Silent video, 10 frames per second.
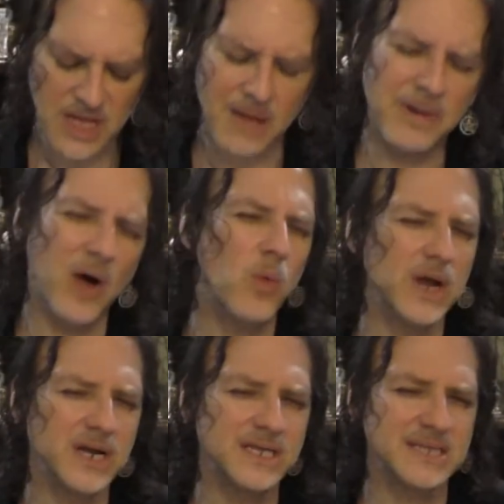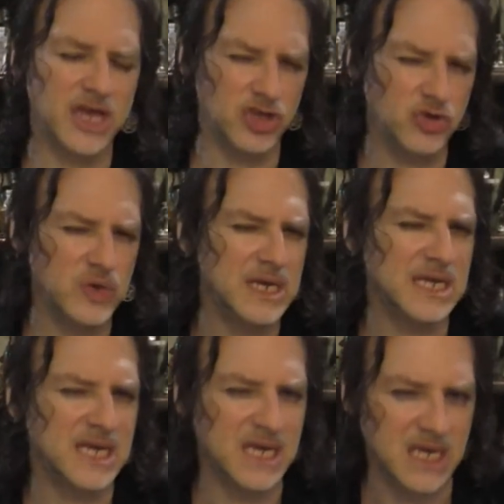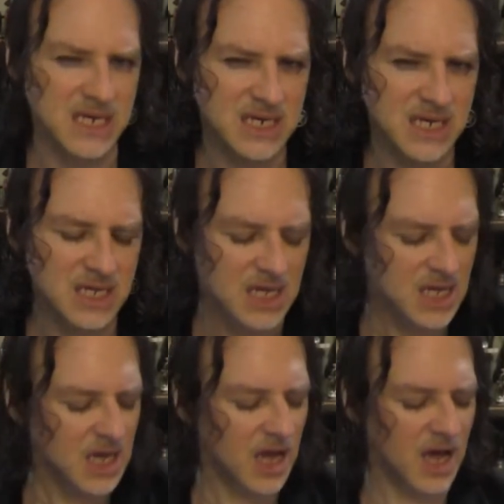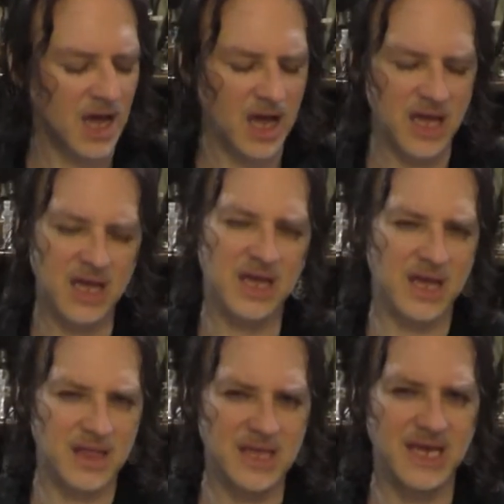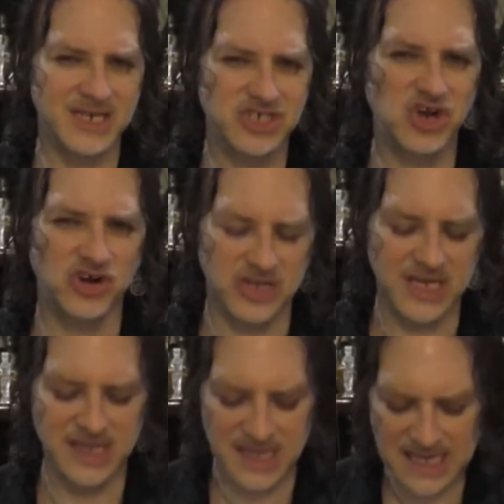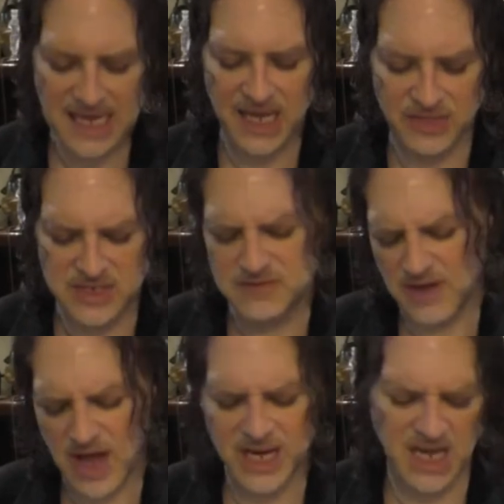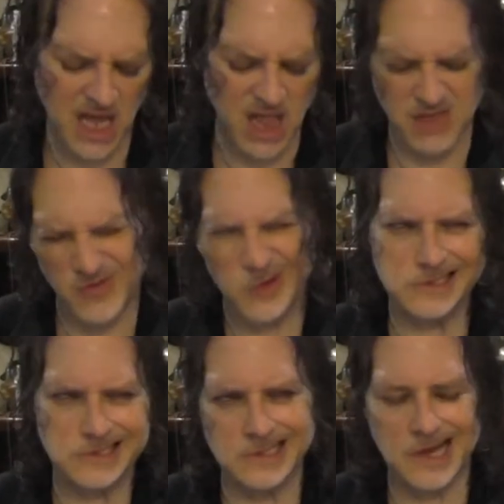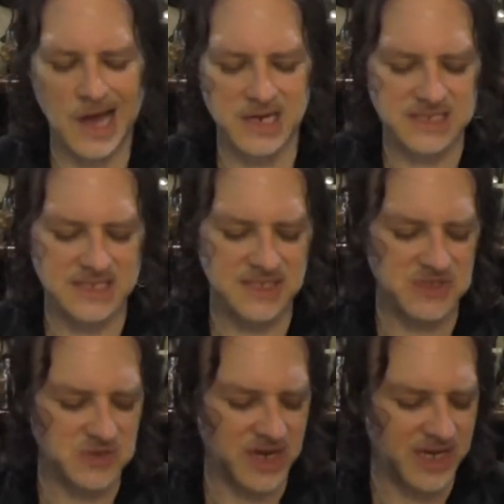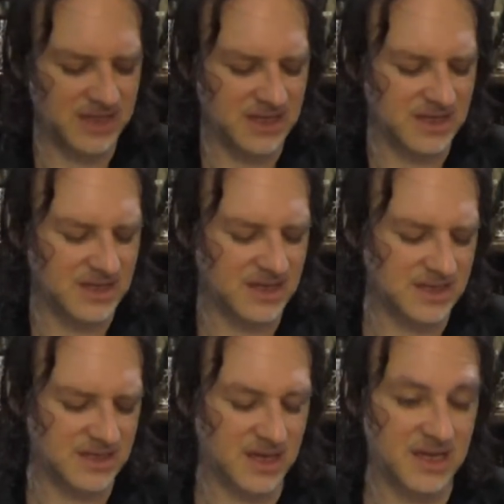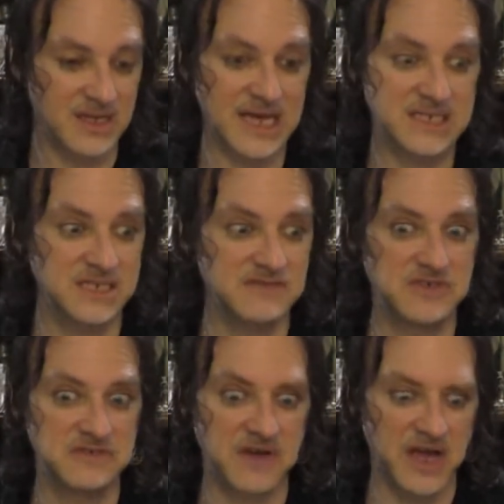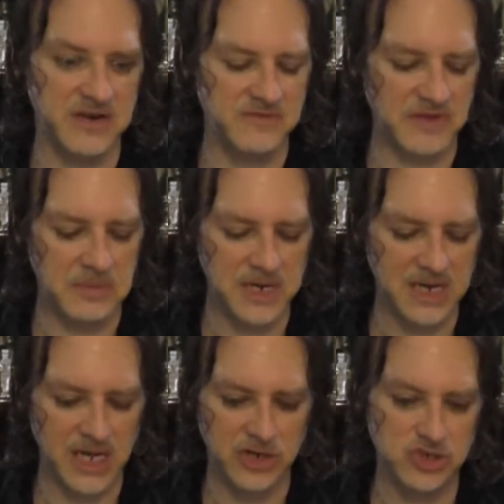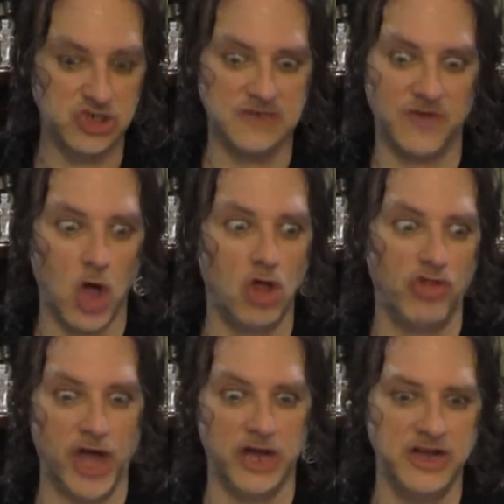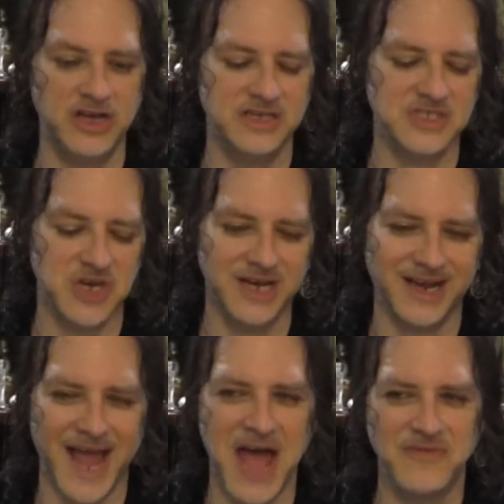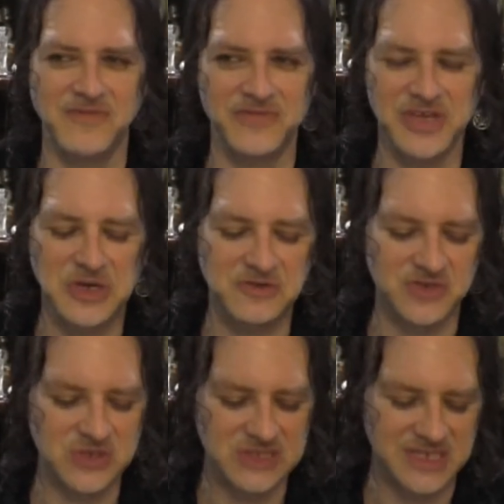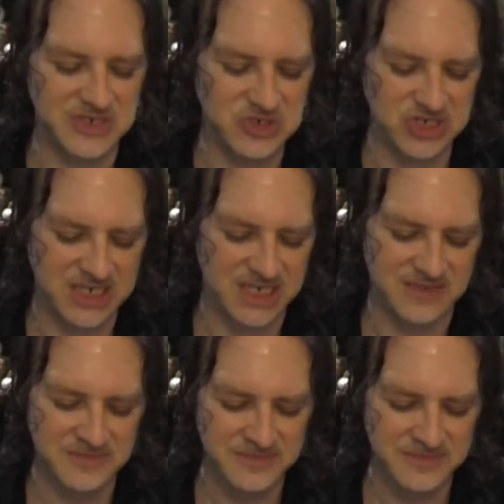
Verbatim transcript: about what it is that you need uh, in the internal, in the yin, the divine yin, the voice of the goddesses, right? The, the, the collective divine feminine energy of all that is, right? Half of the universal energy.